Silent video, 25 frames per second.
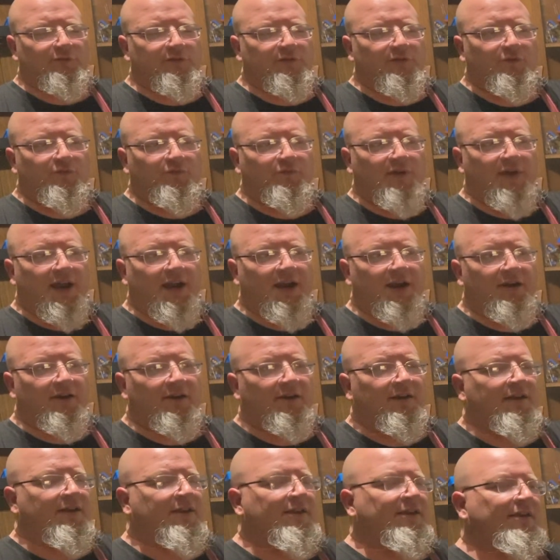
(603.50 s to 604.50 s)
was on fire,
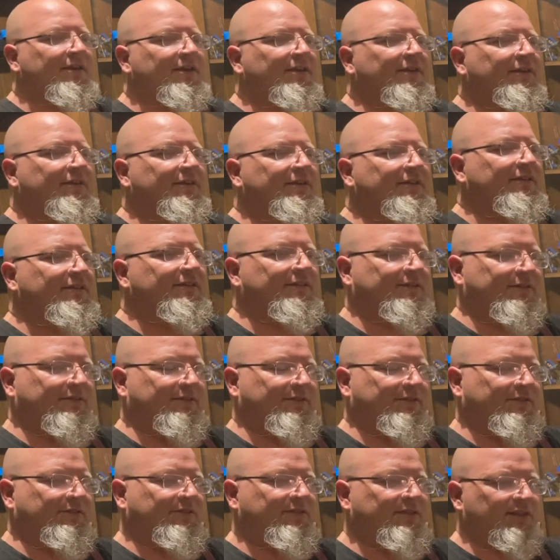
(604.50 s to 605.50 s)

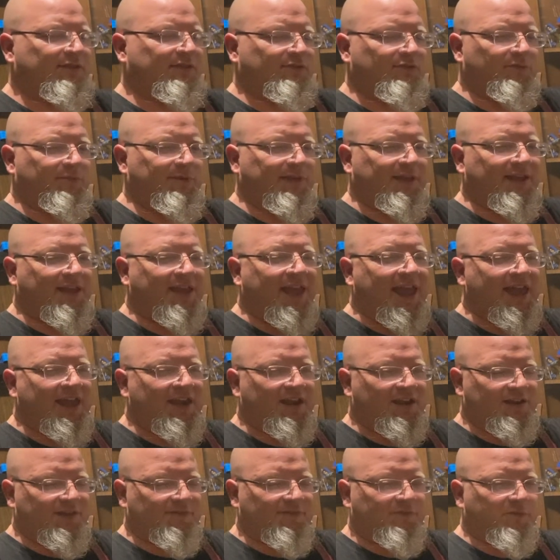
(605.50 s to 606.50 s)
this would be a
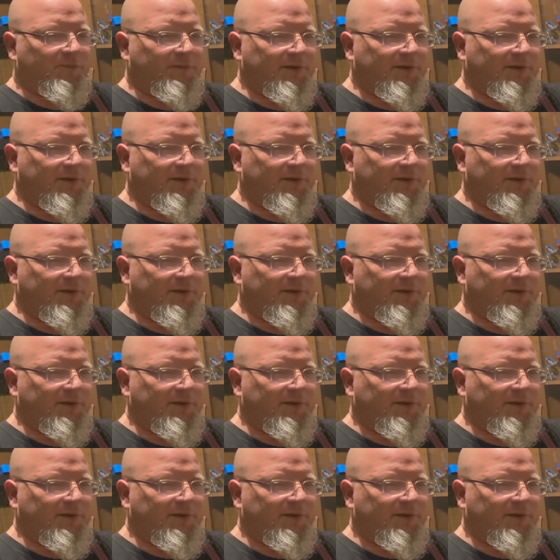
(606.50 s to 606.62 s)
candidate for